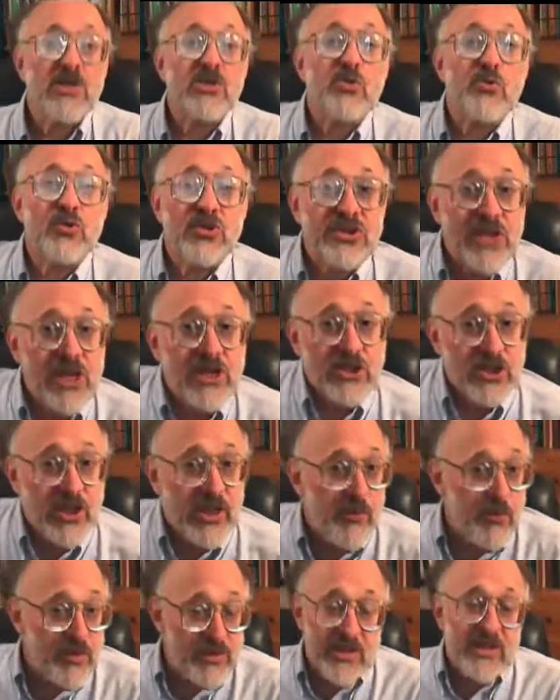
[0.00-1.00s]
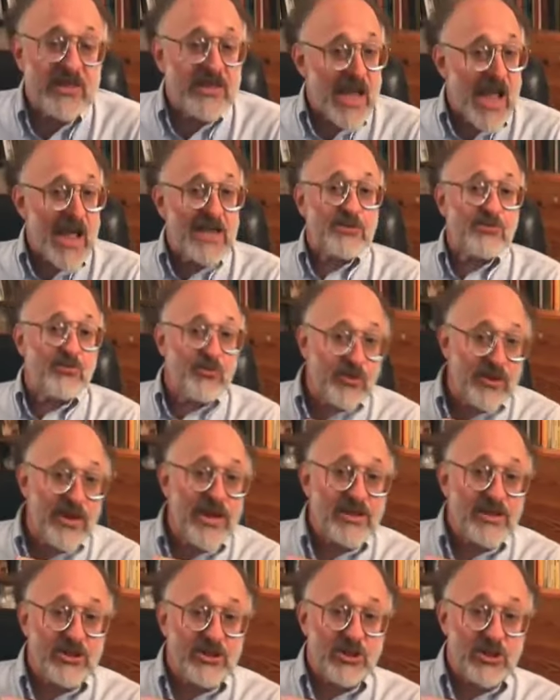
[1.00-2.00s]
So essentially what the attachment
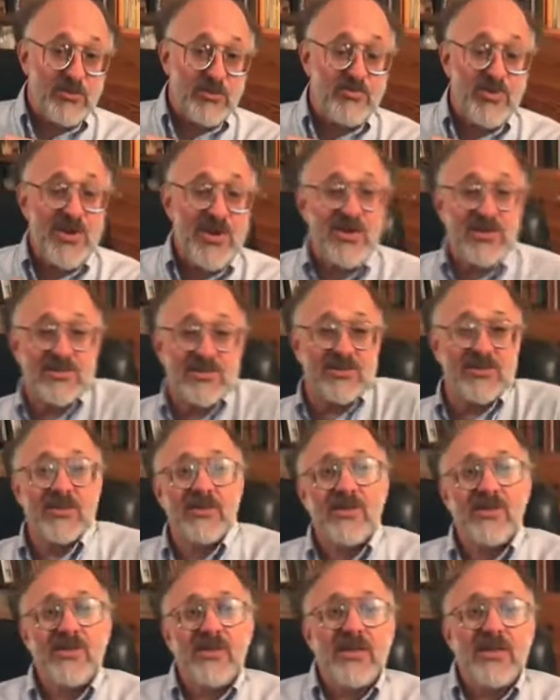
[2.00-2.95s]
relationship is